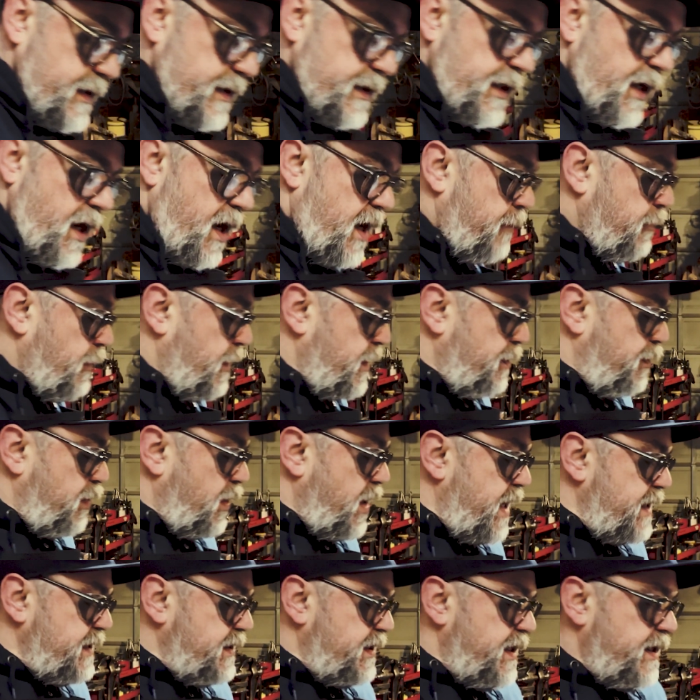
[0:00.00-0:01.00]
gone with a
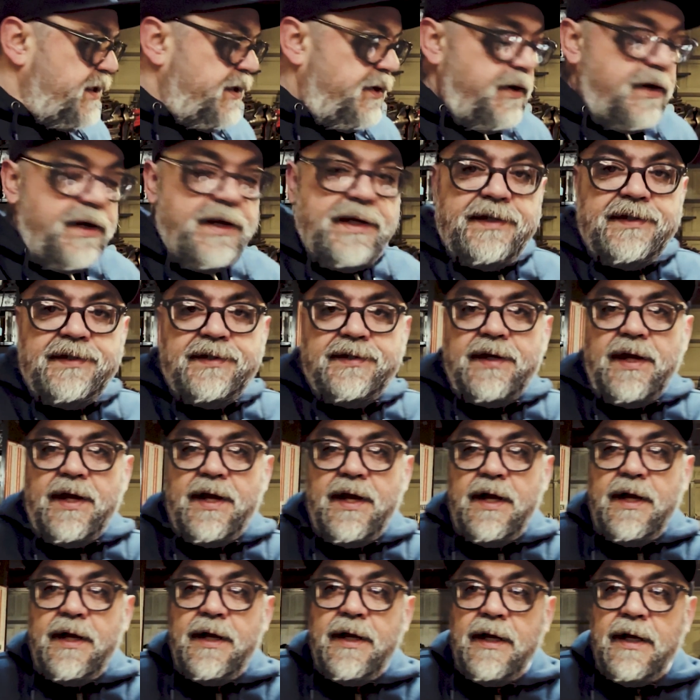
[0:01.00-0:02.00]
price increase.
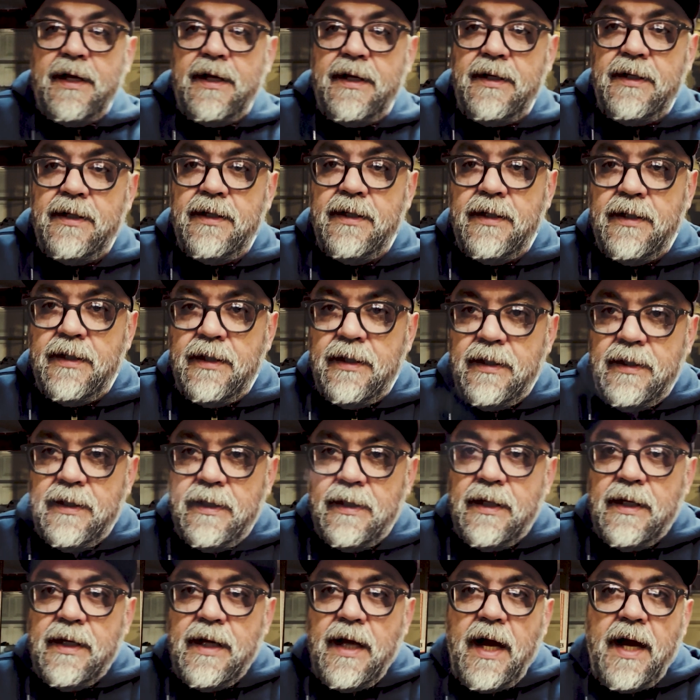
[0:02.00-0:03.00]
I
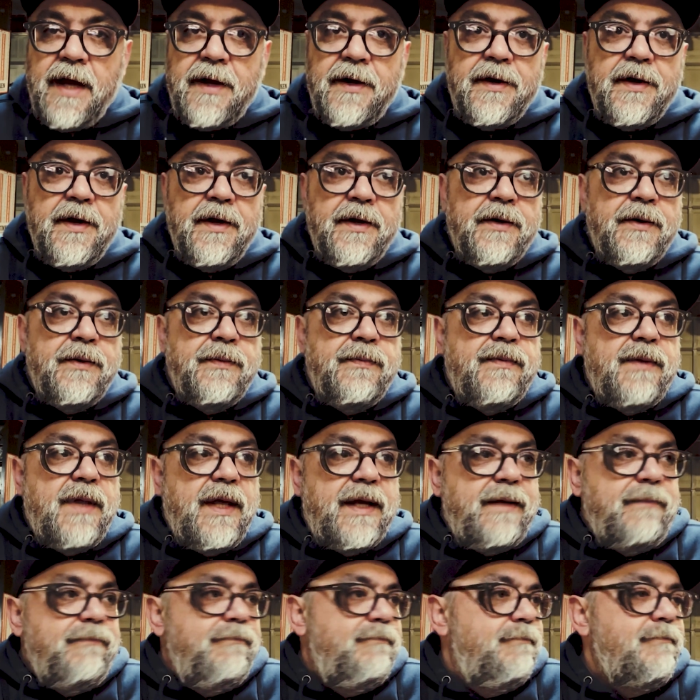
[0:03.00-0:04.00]
don't know,
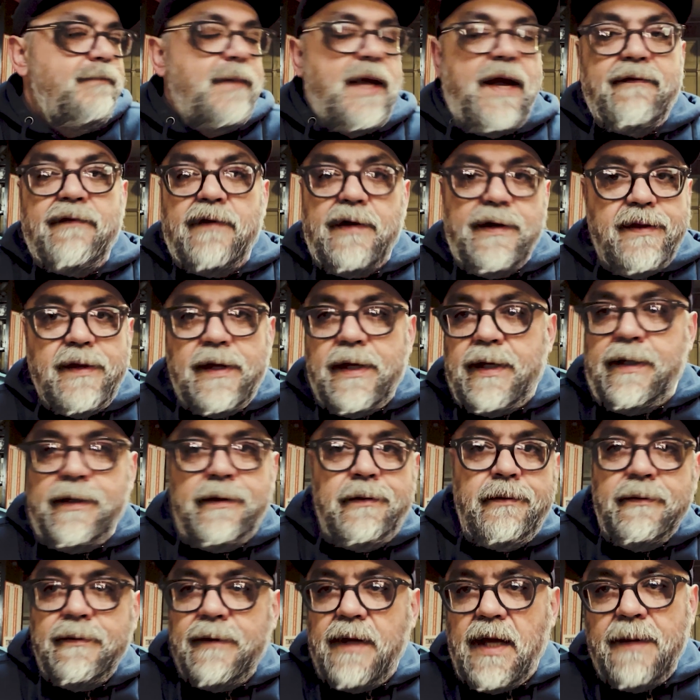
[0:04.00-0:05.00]
like everything.
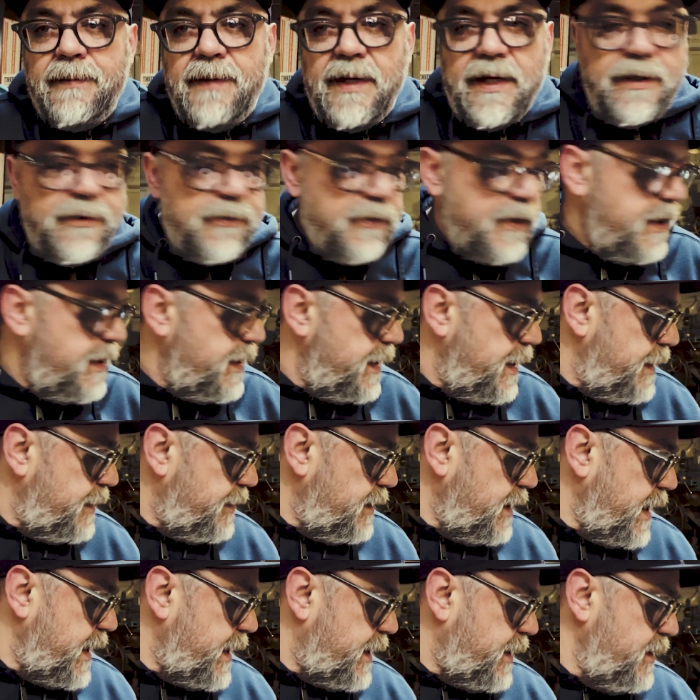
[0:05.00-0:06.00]
I mean, really,
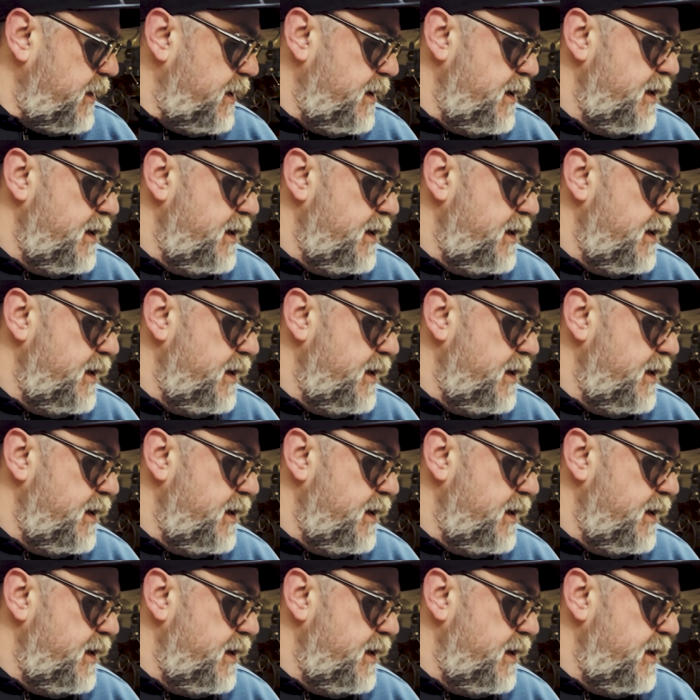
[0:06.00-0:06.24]
like.